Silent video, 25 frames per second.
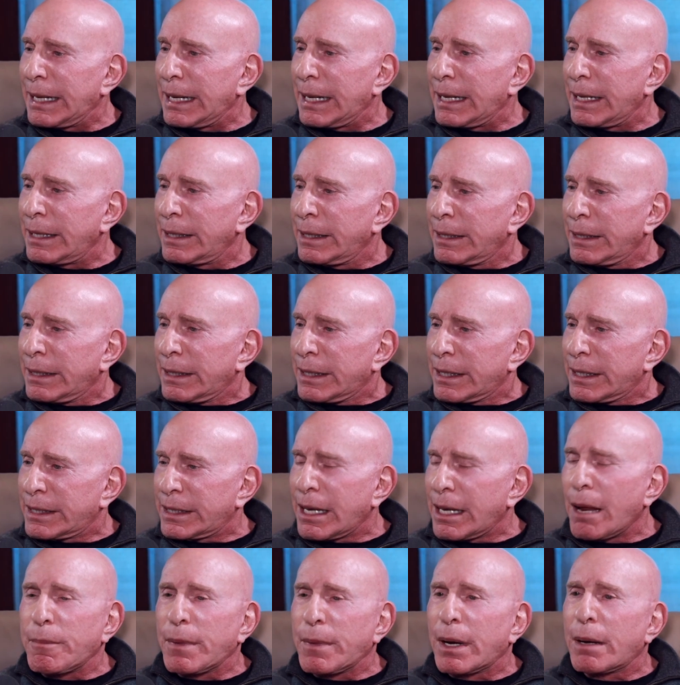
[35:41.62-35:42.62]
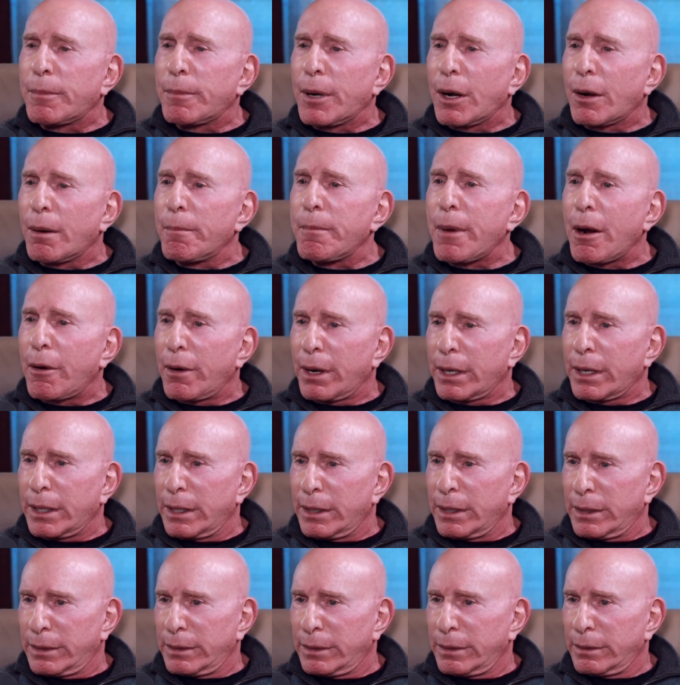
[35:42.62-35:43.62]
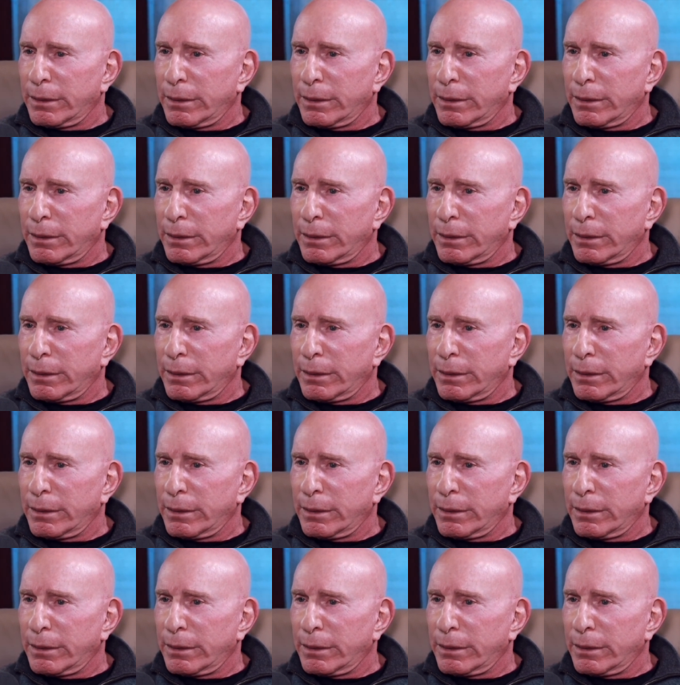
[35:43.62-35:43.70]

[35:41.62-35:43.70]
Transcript: uh, statement about America.